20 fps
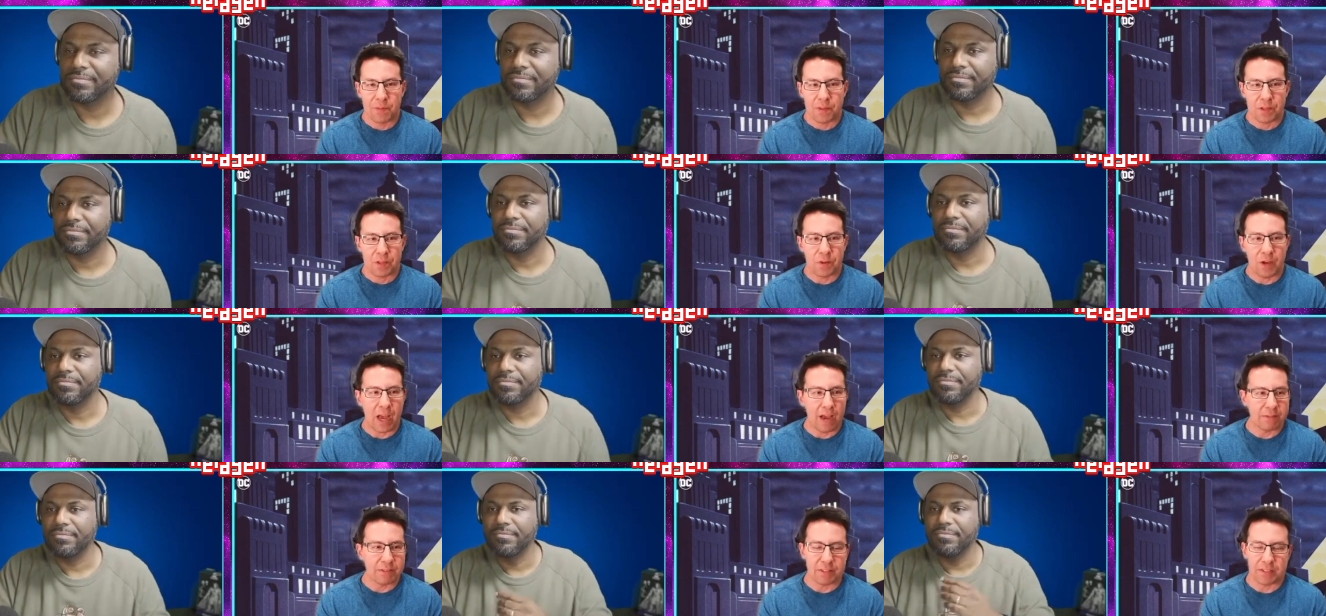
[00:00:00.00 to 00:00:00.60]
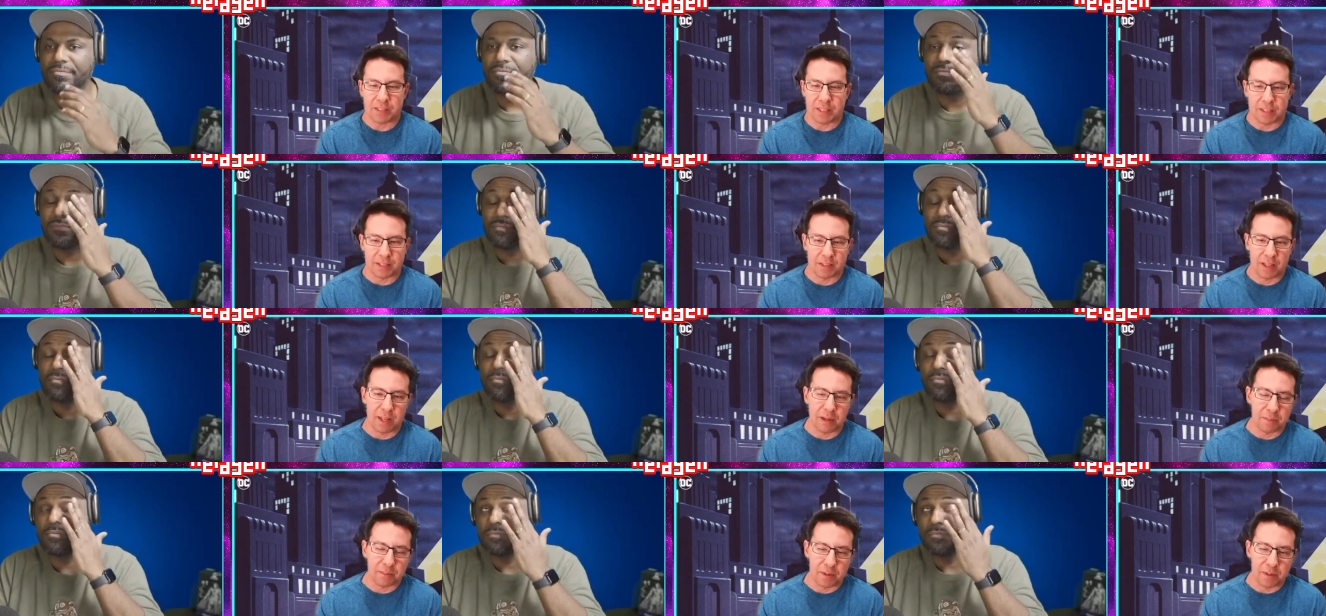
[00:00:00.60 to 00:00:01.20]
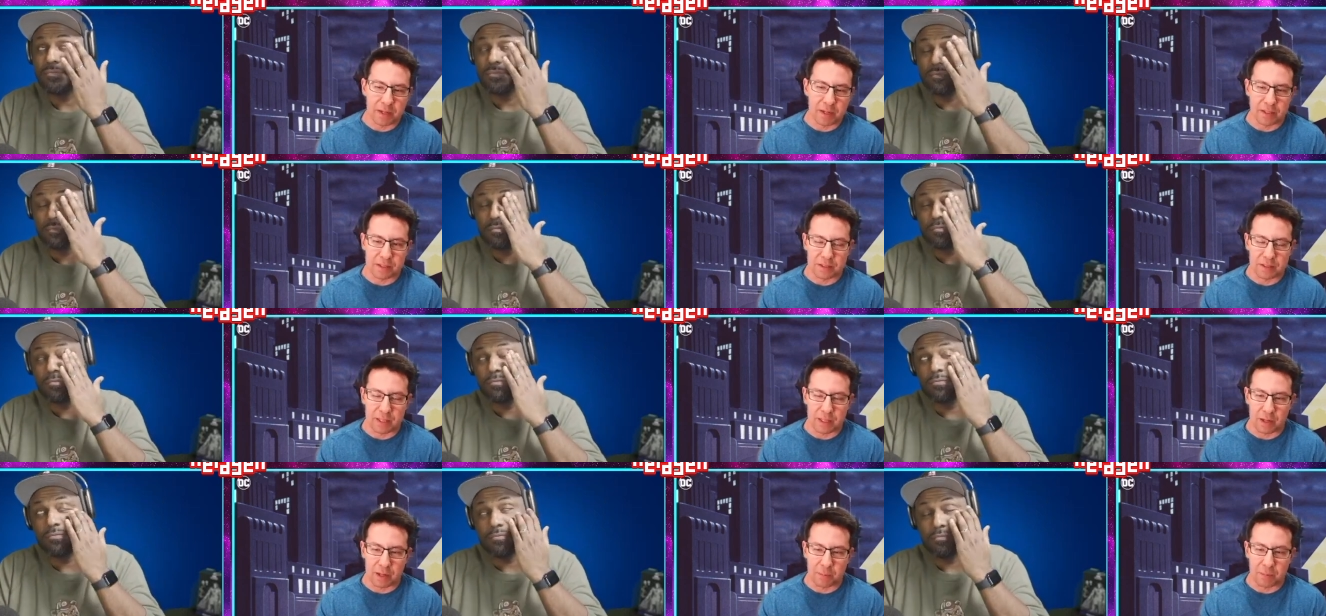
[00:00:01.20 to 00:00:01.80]
Speaker 1: You haven't seen a lot of buzz
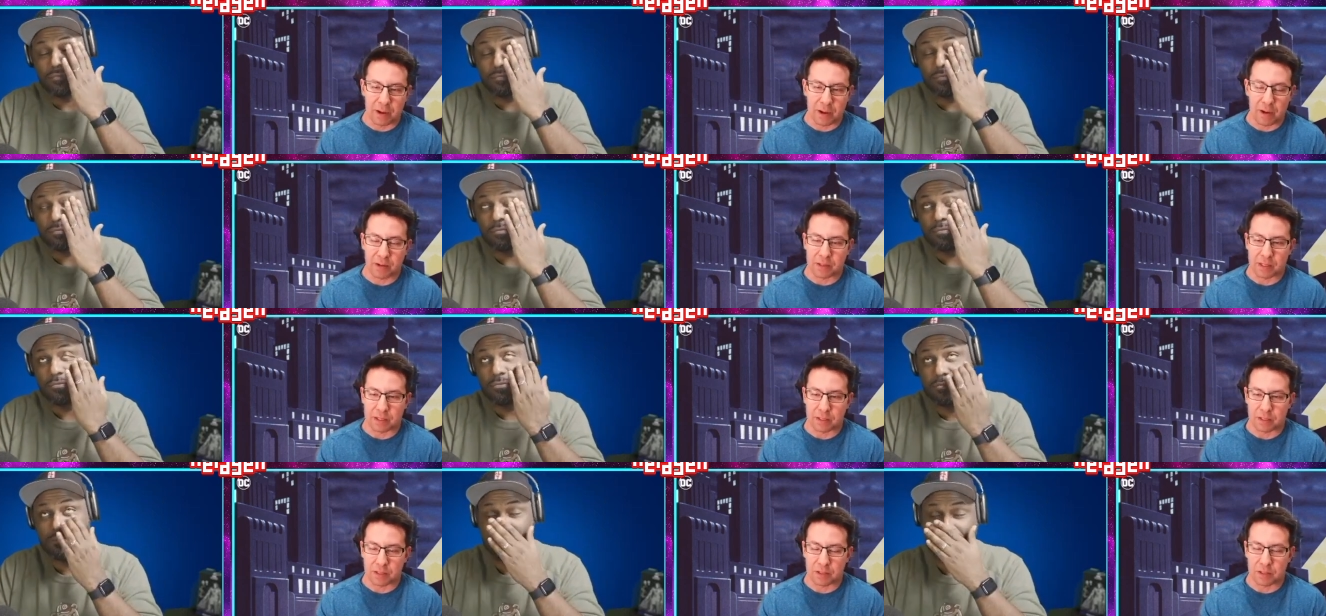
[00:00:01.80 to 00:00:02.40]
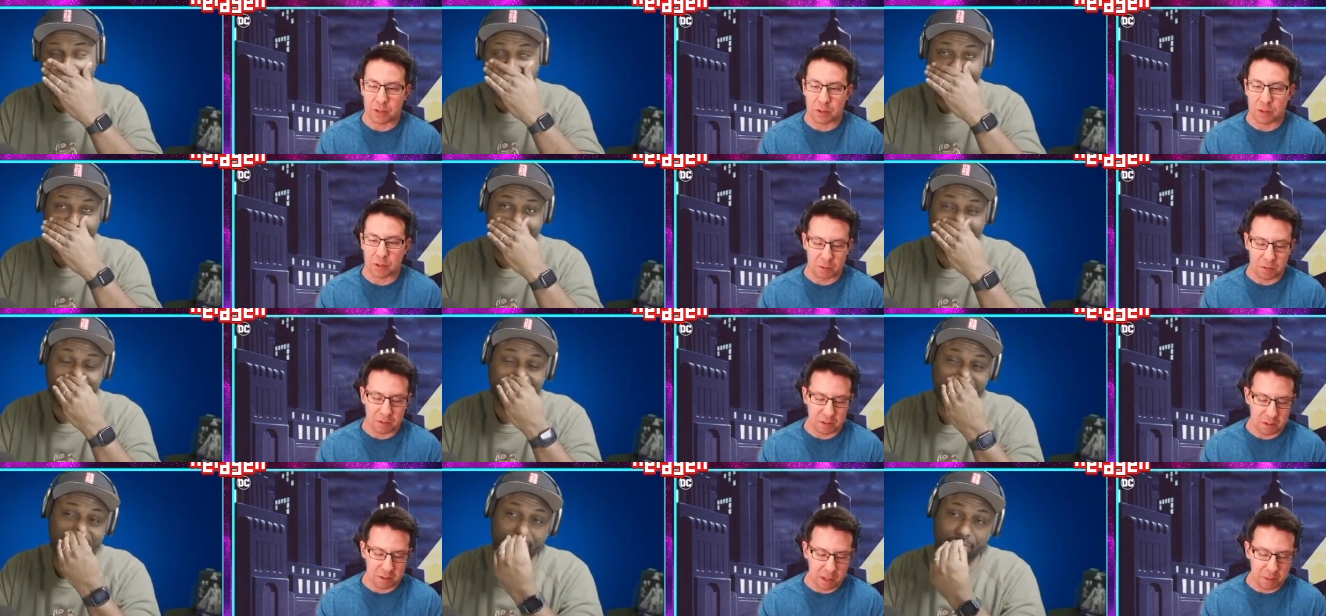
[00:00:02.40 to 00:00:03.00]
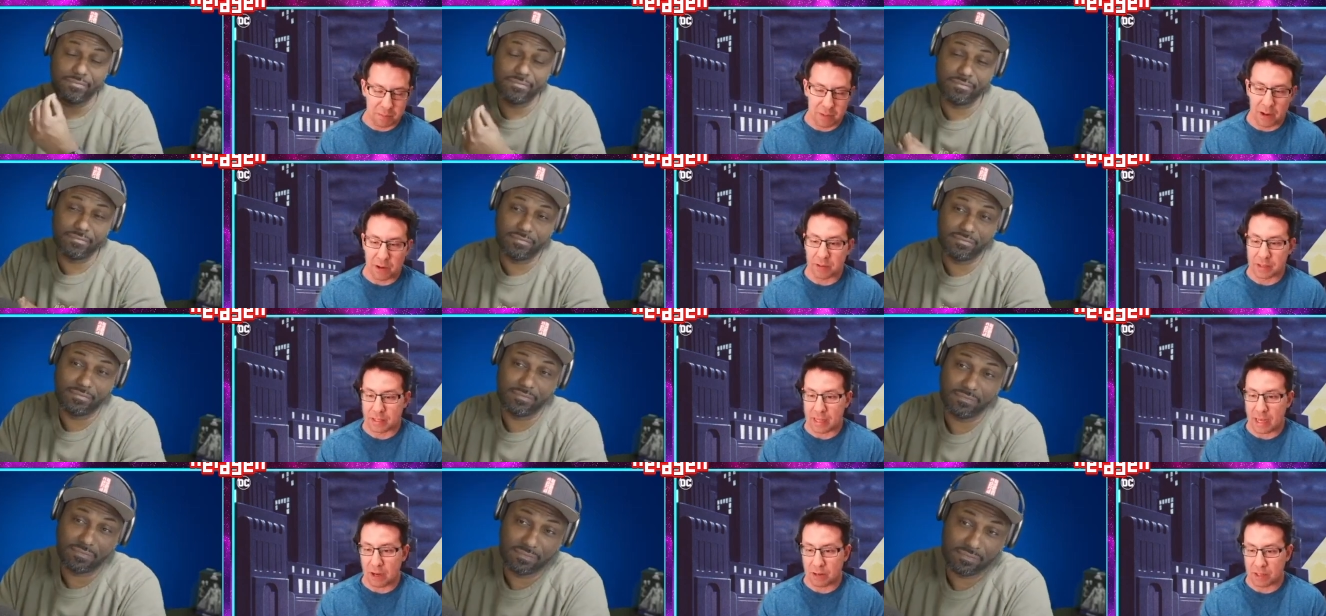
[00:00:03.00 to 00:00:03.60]
that apparently, so apparently
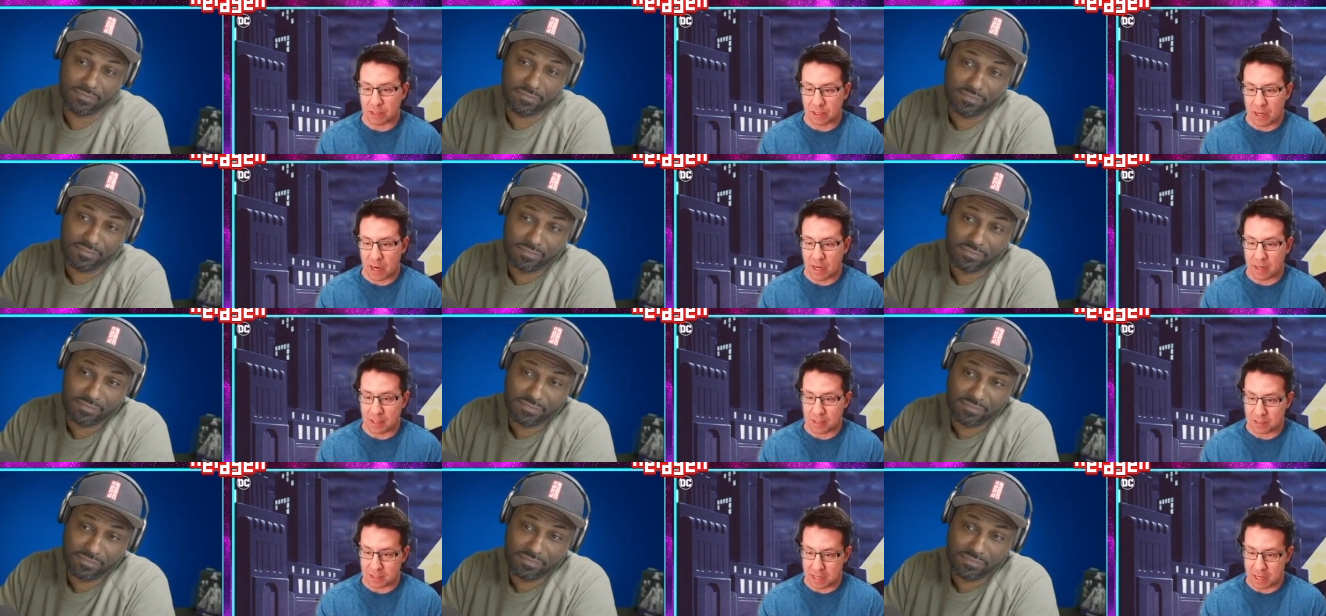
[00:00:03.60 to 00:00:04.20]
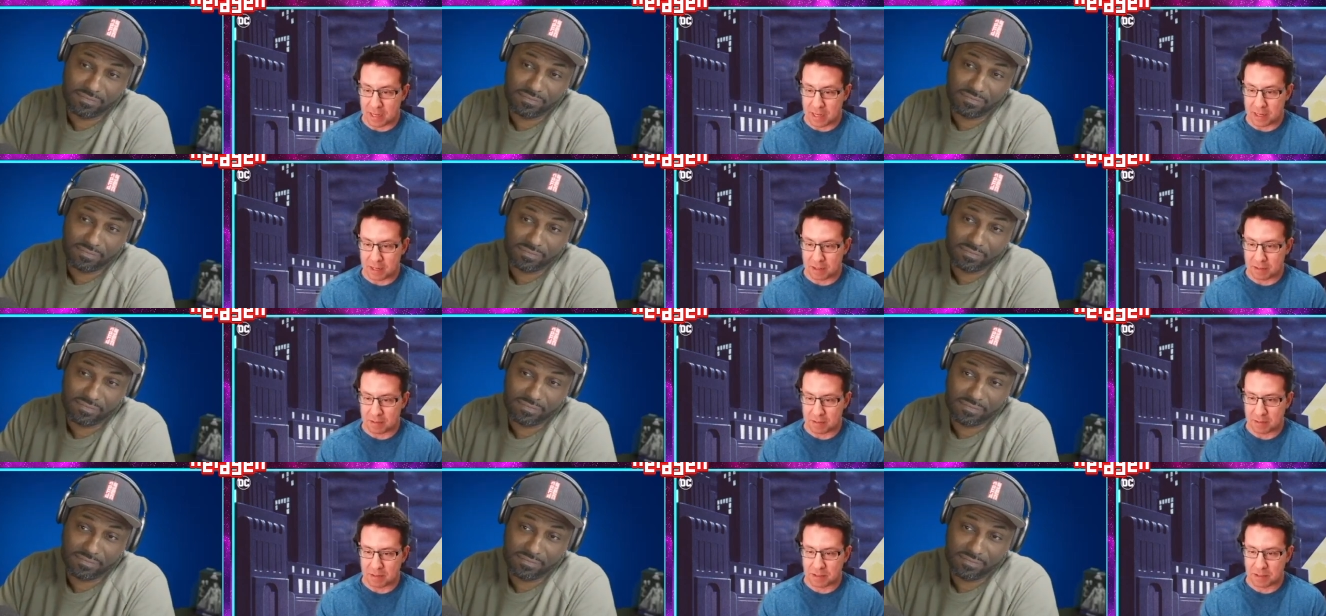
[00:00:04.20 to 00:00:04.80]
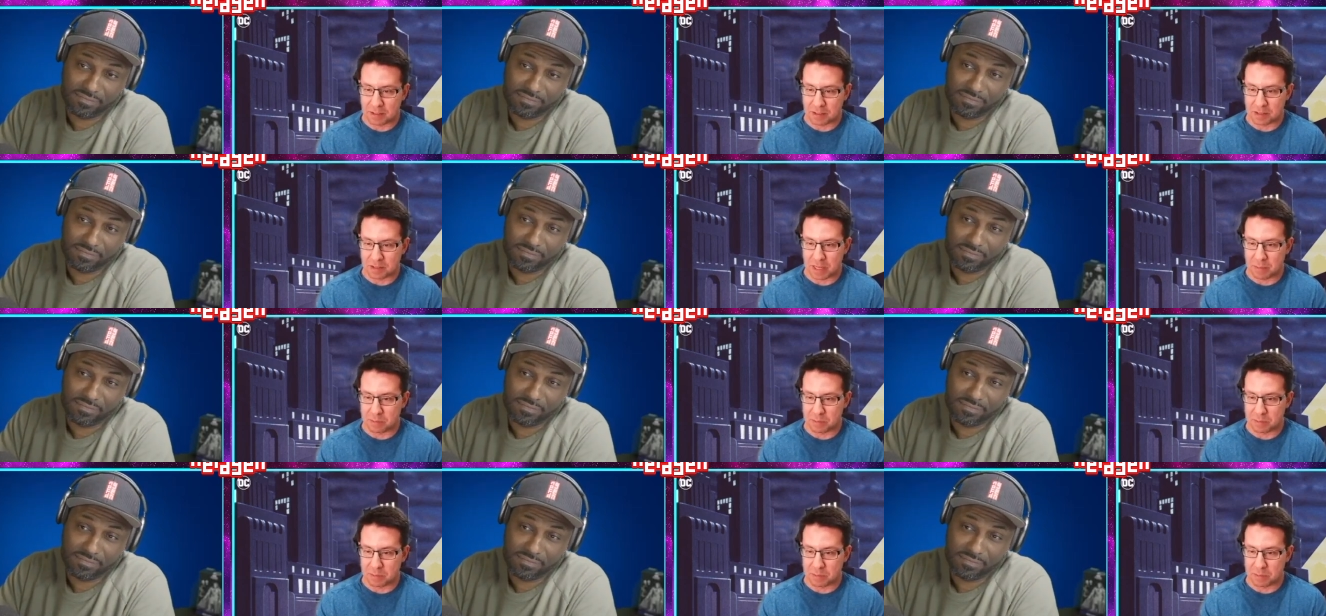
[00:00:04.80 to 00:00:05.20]
Gal Gadot is in Shazam